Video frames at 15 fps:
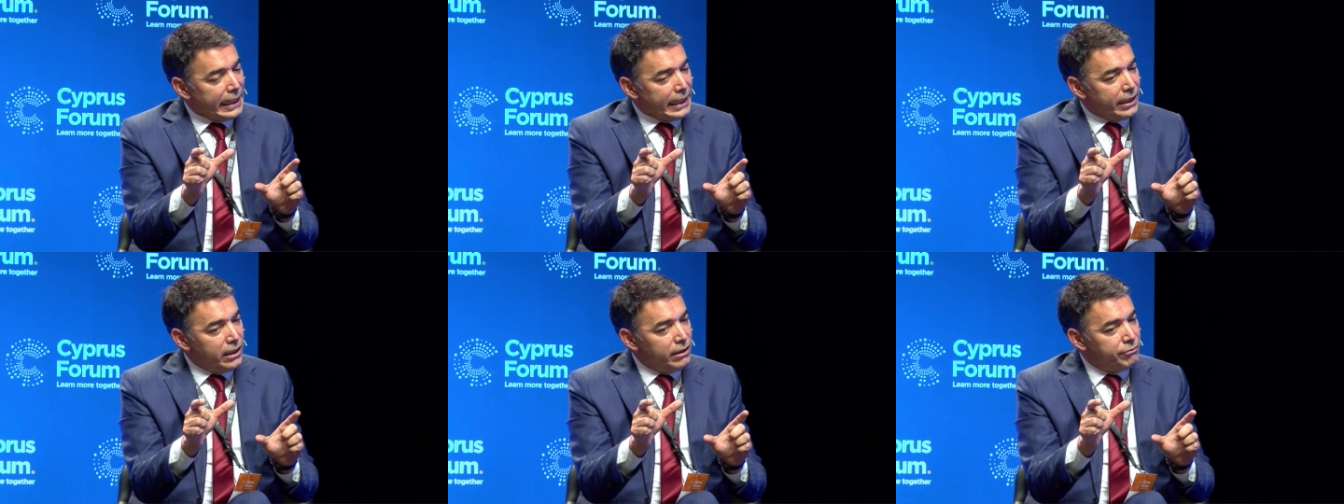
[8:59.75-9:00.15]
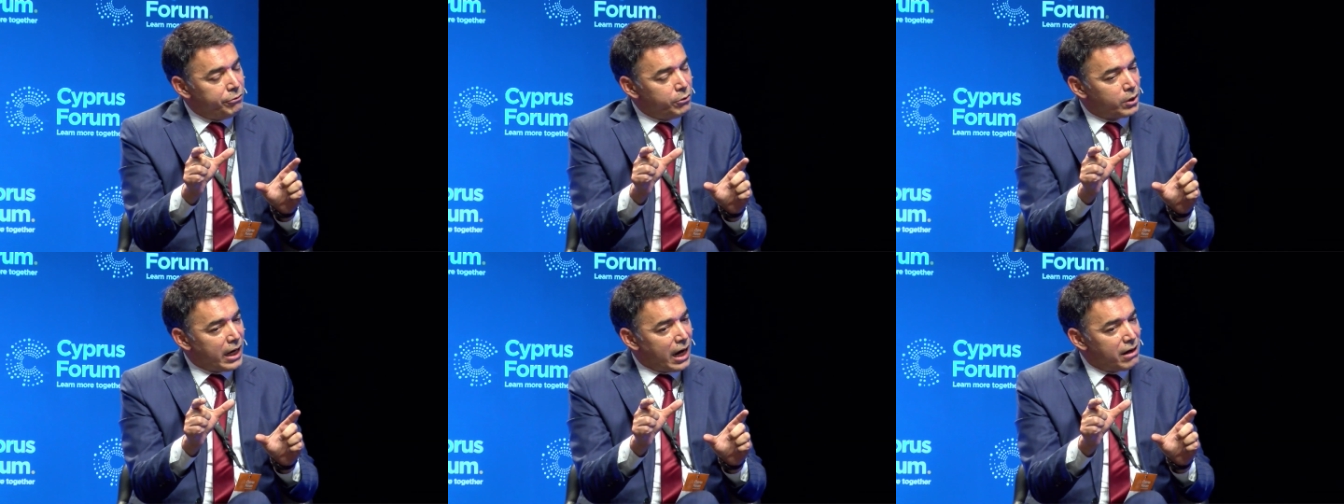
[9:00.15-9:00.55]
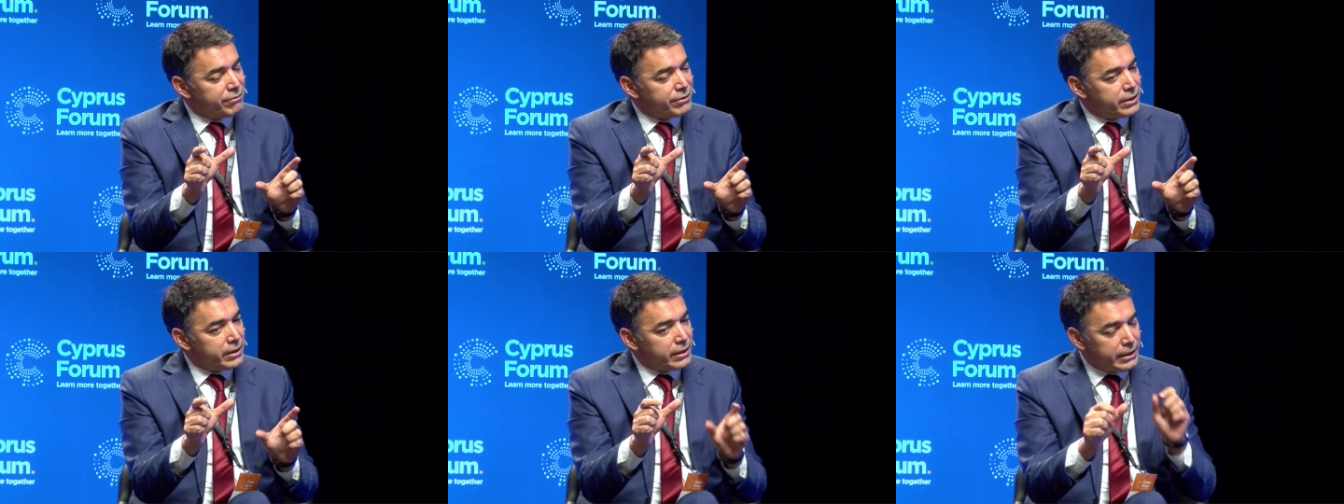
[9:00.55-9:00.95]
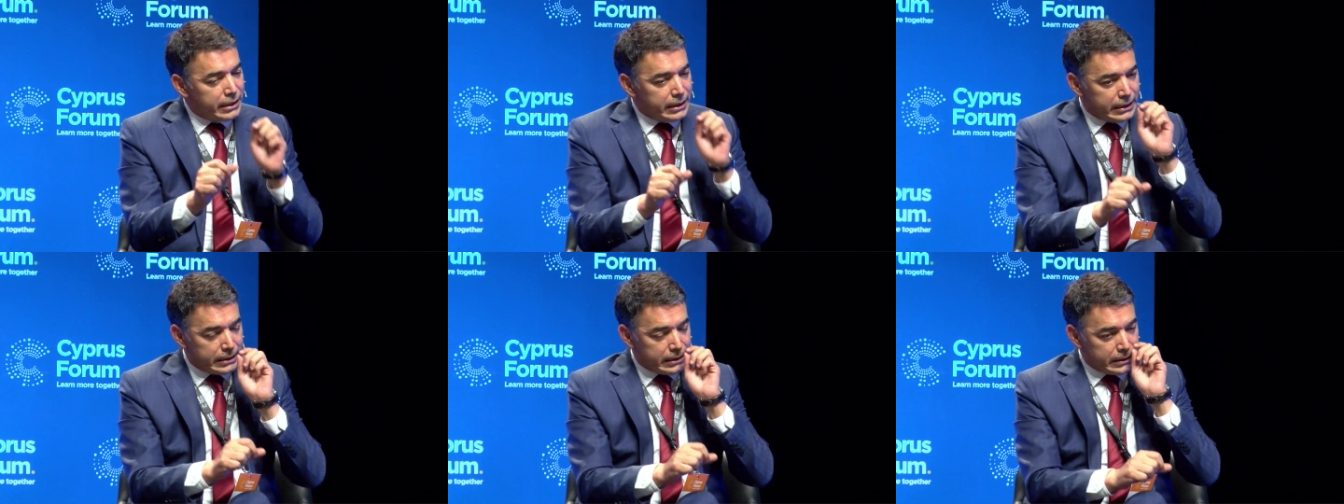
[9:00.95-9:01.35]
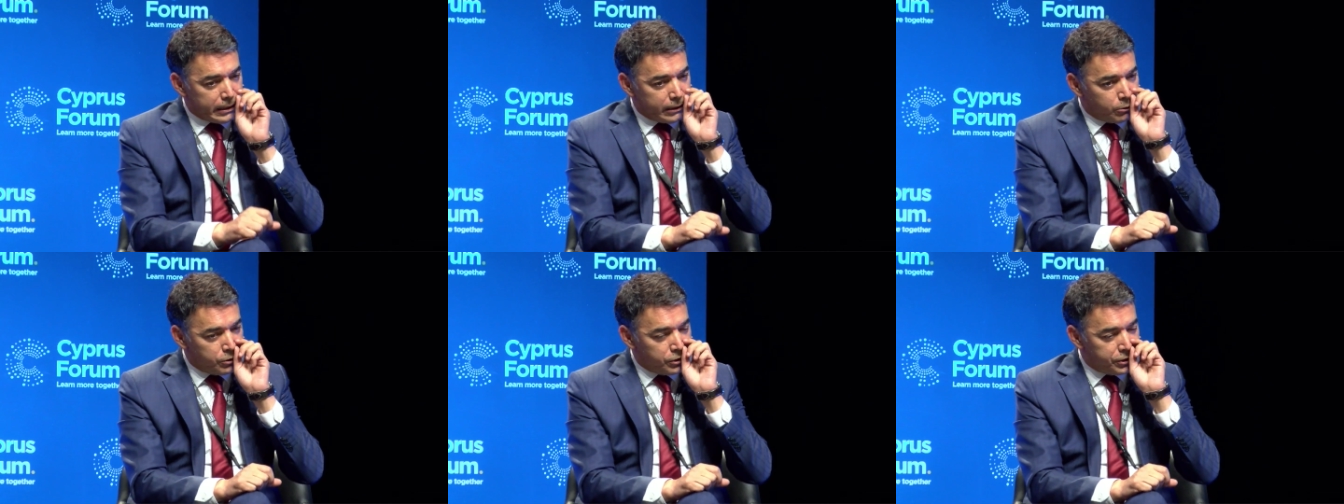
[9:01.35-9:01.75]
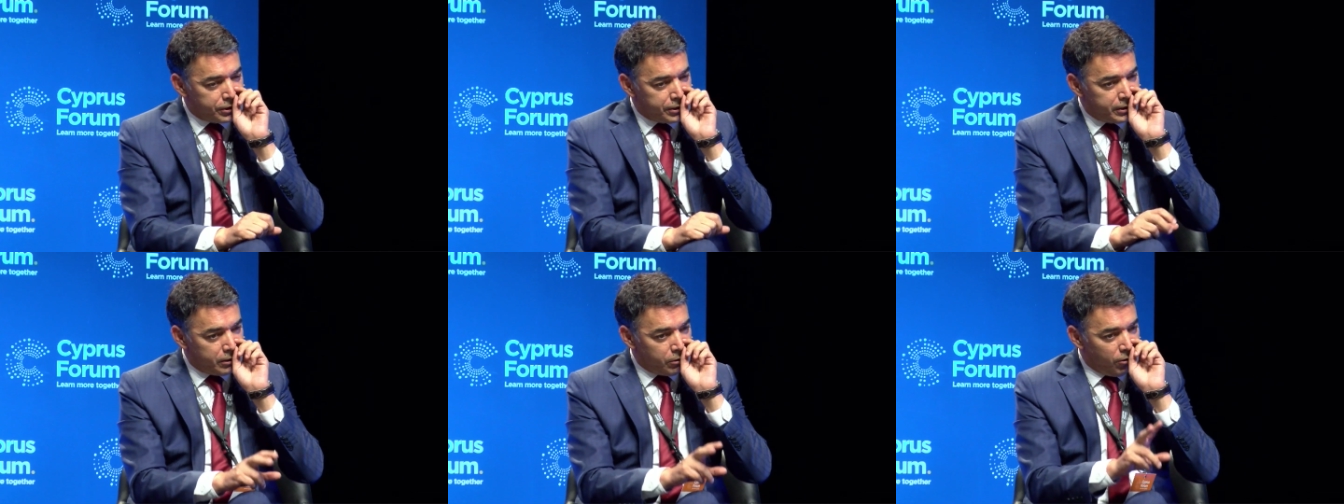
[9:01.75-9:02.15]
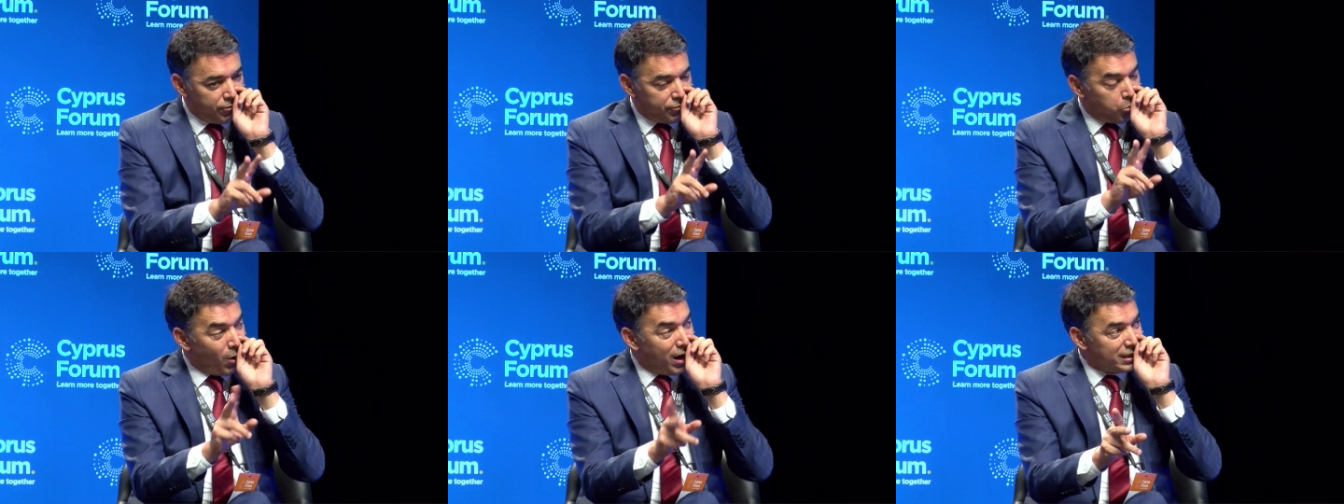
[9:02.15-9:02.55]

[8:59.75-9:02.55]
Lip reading: If you cover the concern of one